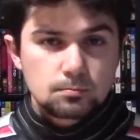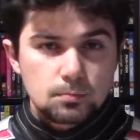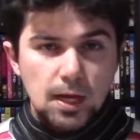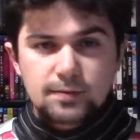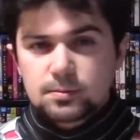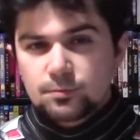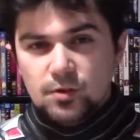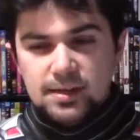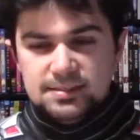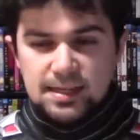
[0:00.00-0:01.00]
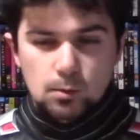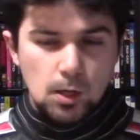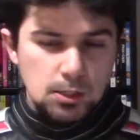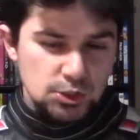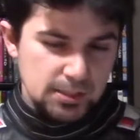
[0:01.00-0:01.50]
I have some friends that
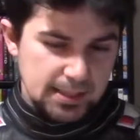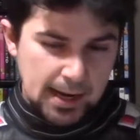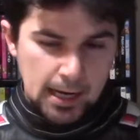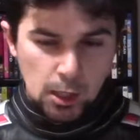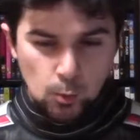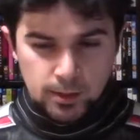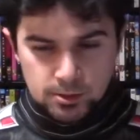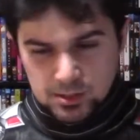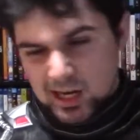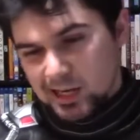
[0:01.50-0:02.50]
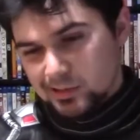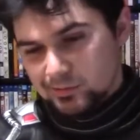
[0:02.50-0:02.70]
watch it now and are kind of,